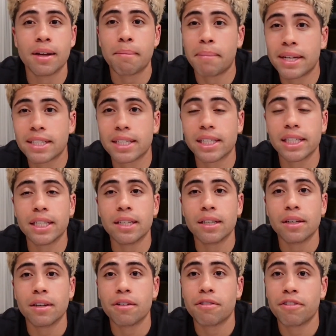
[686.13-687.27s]
Mentally,
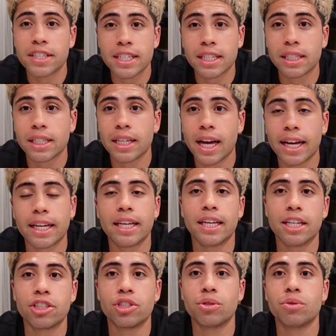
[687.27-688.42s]
physically, I can
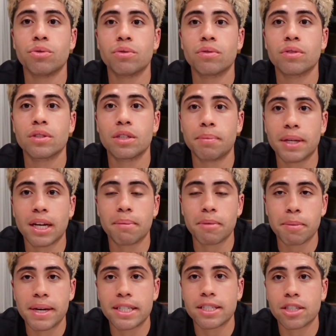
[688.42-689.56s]
get you to become the
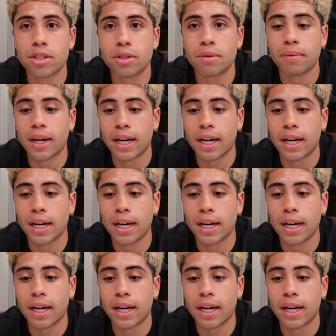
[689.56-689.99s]
best you.